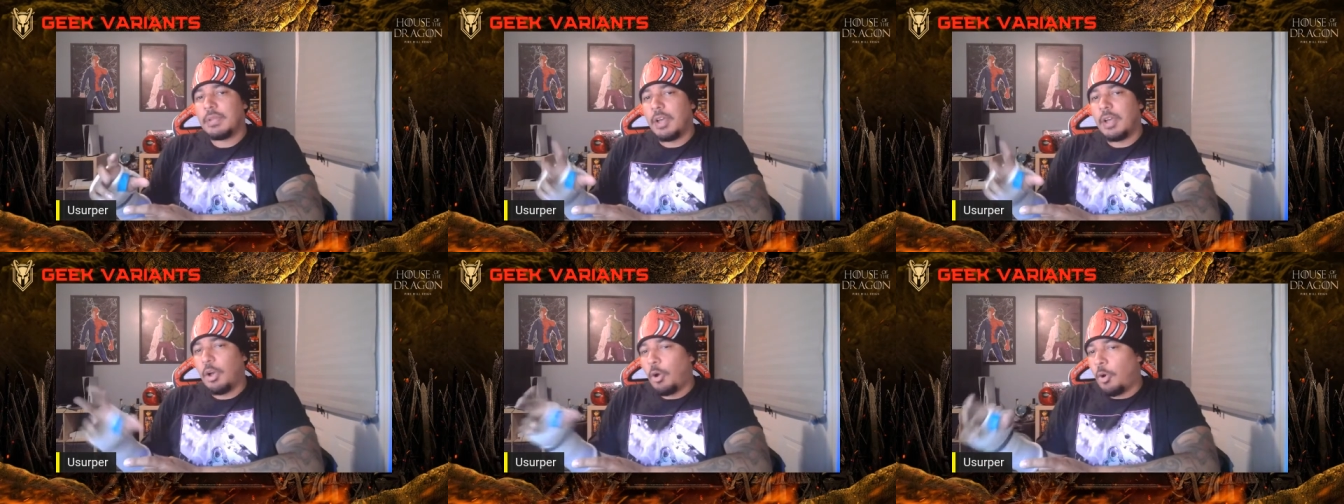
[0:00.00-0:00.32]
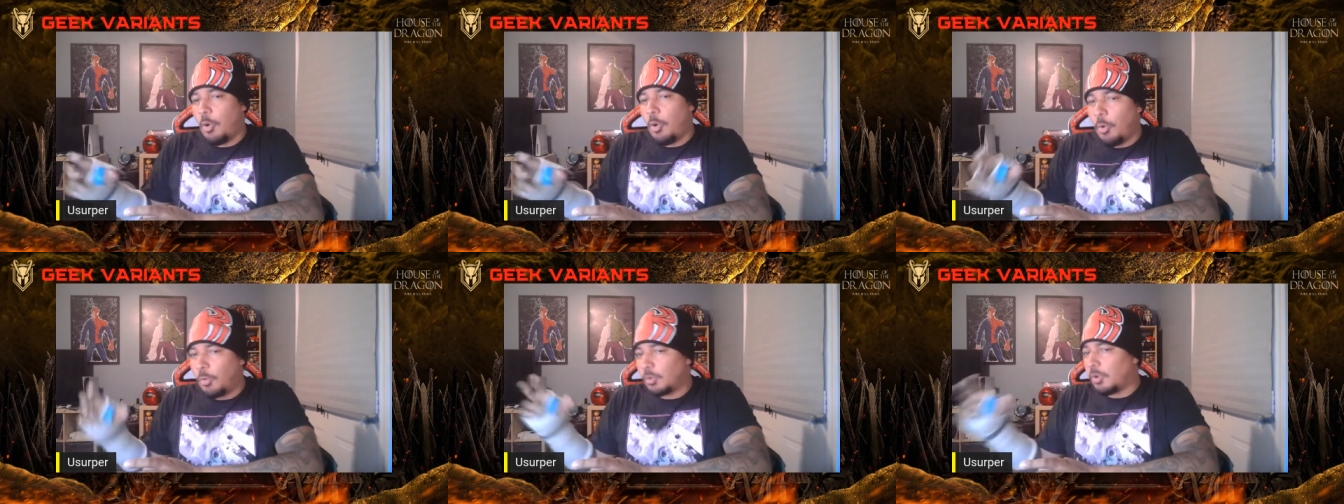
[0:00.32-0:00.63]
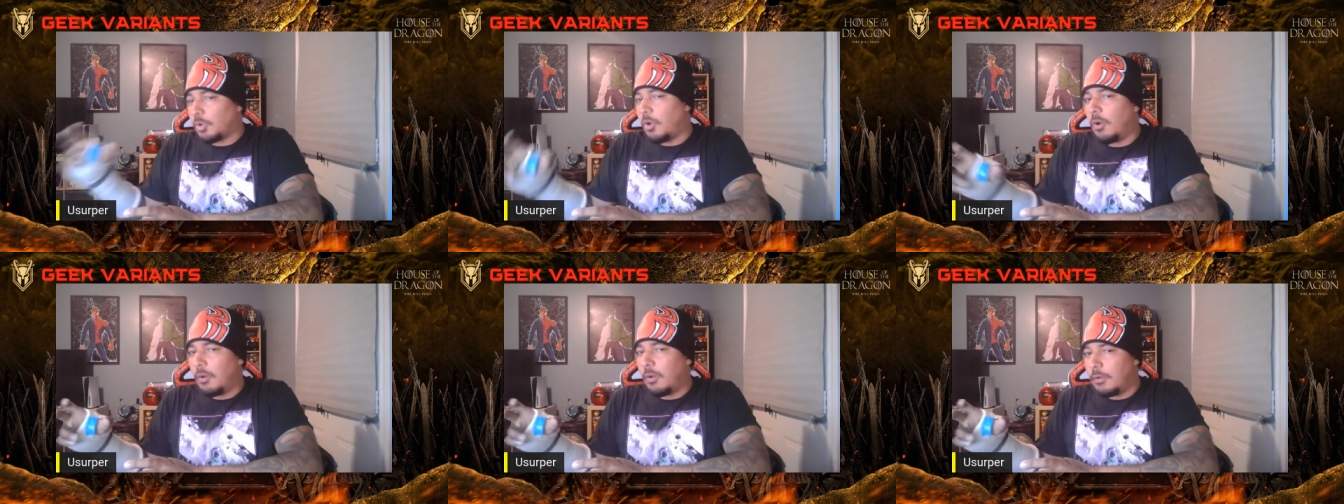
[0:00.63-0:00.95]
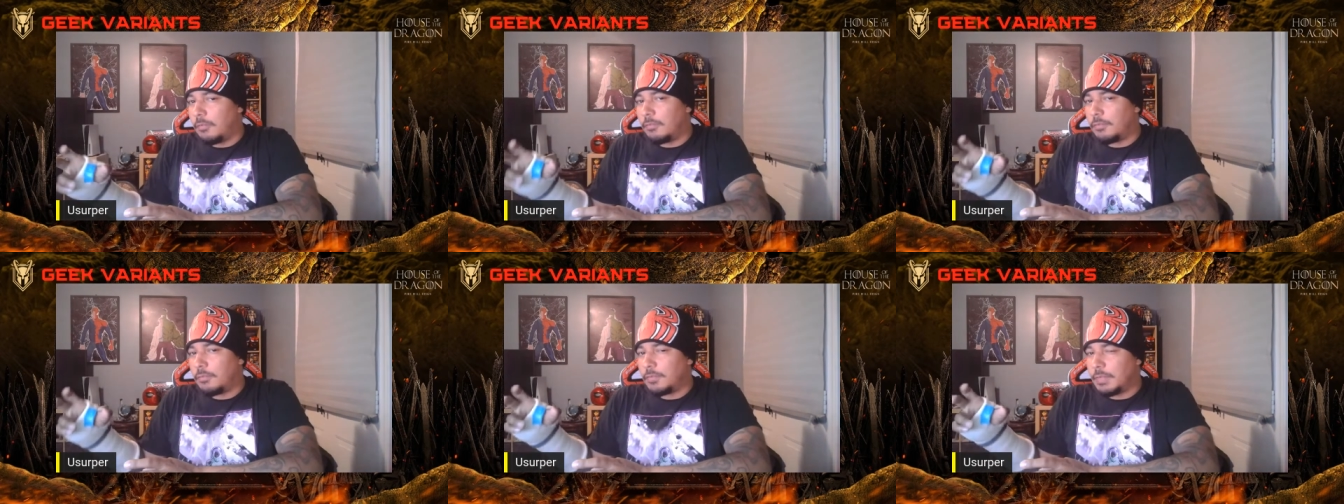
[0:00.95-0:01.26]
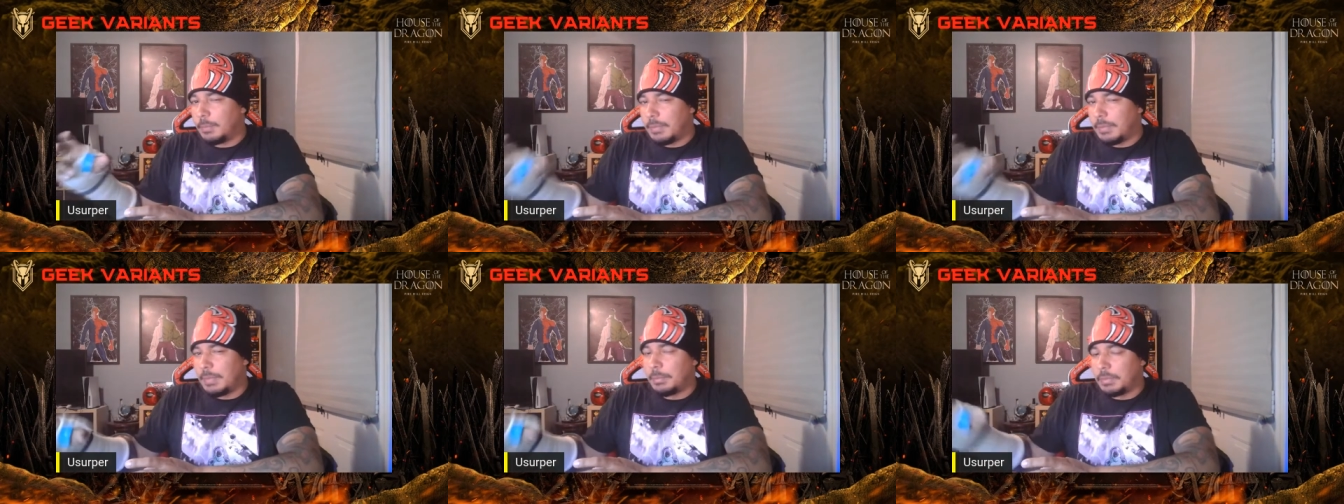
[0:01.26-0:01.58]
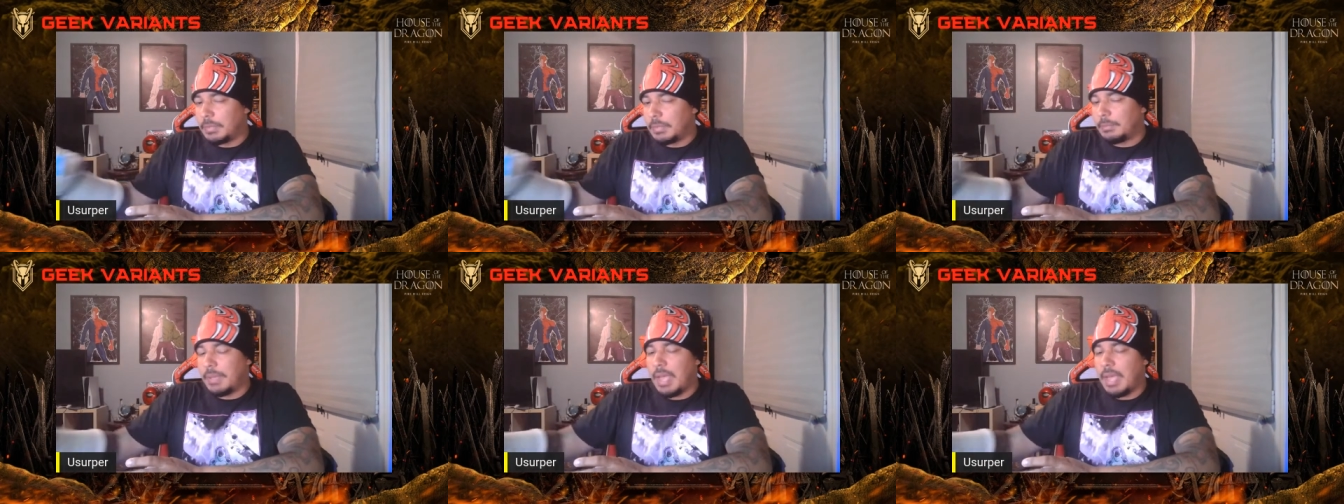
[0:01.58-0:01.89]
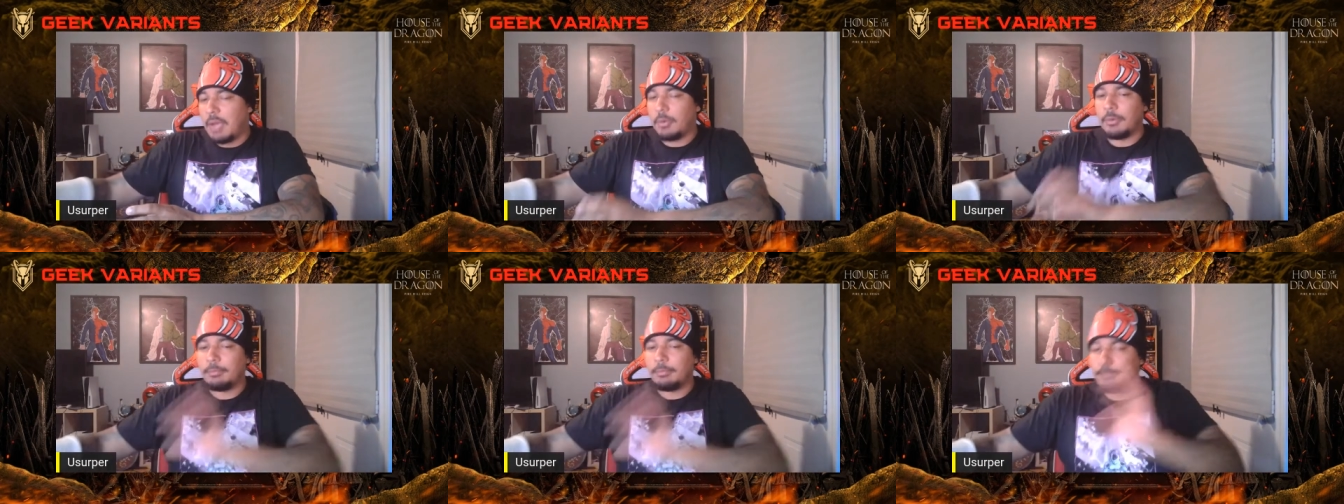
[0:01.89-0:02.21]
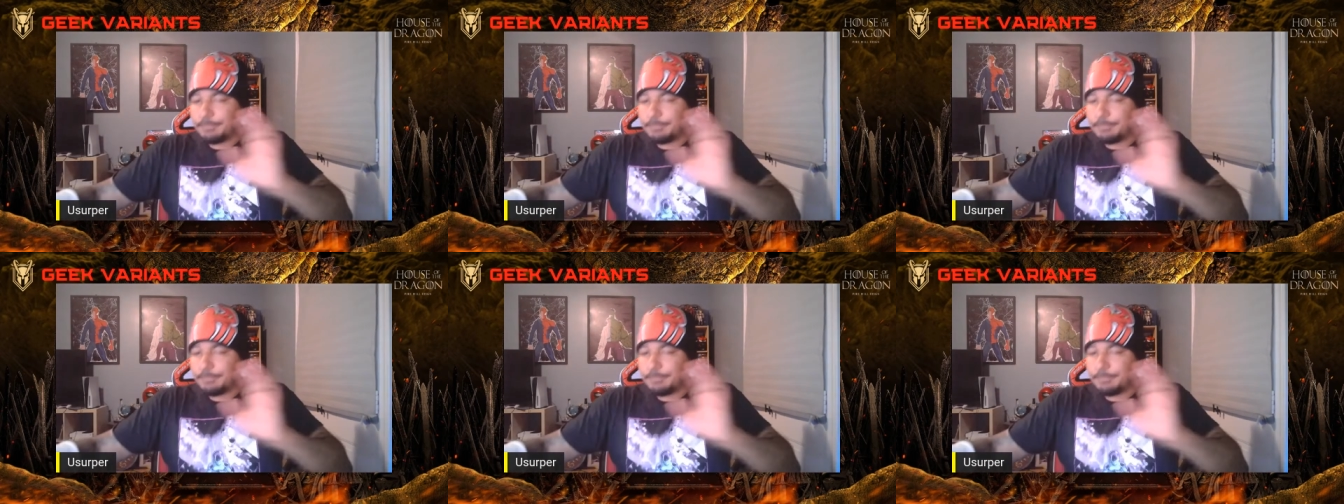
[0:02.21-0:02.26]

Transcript: a hold of the people in power.